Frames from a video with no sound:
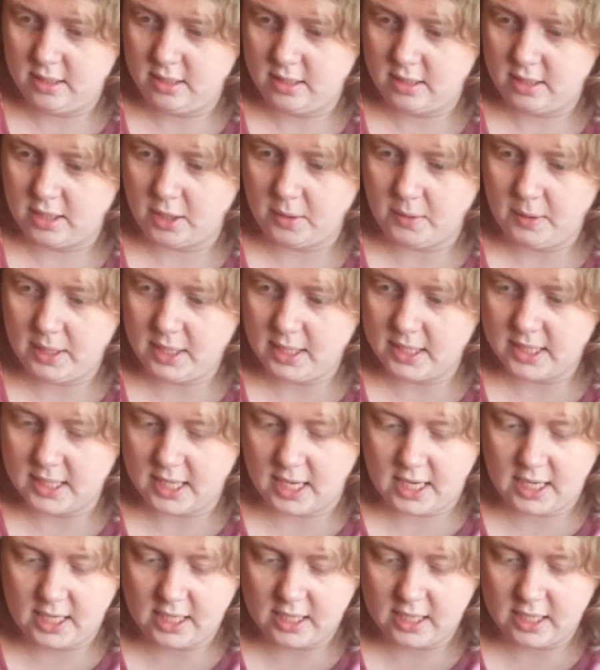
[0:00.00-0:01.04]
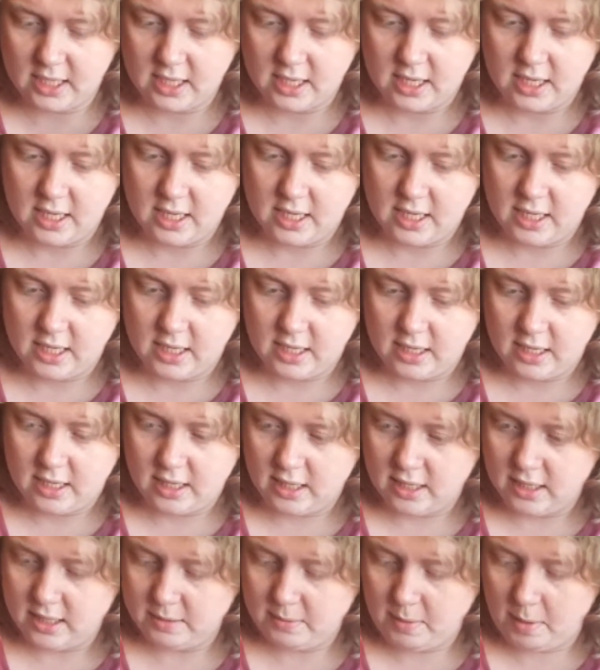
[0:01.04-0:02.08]
going insane?
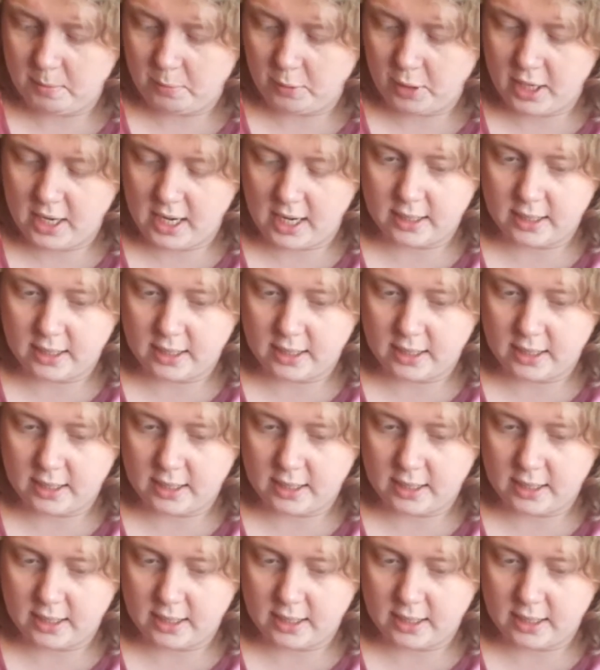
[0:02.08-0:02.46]
Is my brain